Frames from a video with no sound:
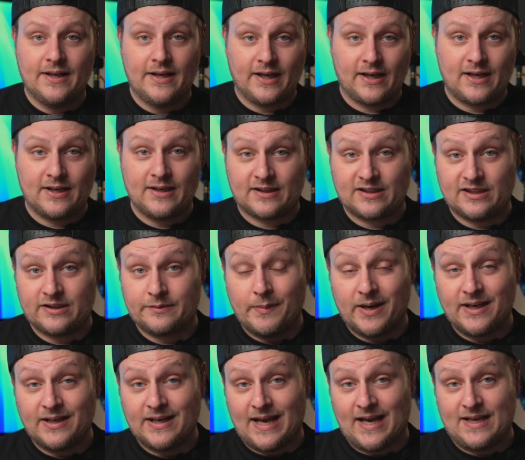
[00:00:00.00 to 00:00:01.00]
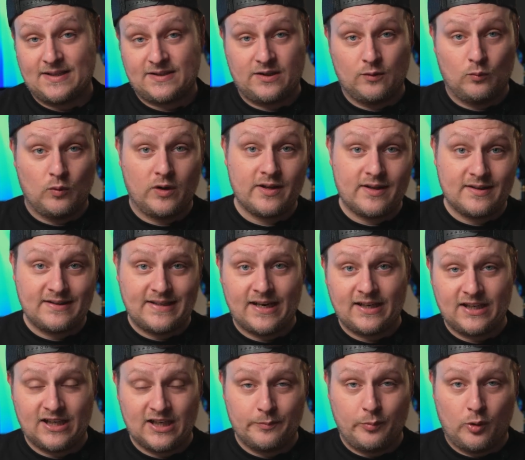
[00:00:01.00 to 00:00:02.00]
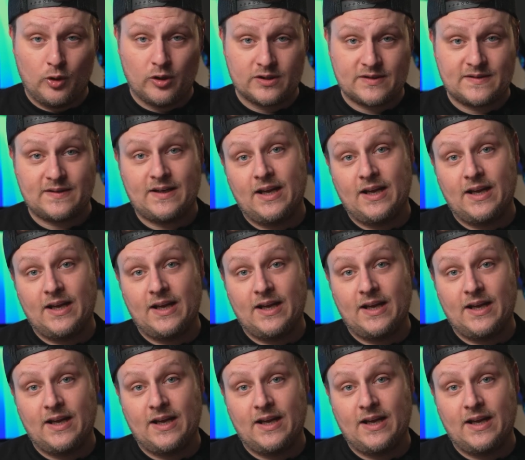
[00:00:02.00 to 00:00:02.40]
then I connected my NAS to one of the 10 gig ports,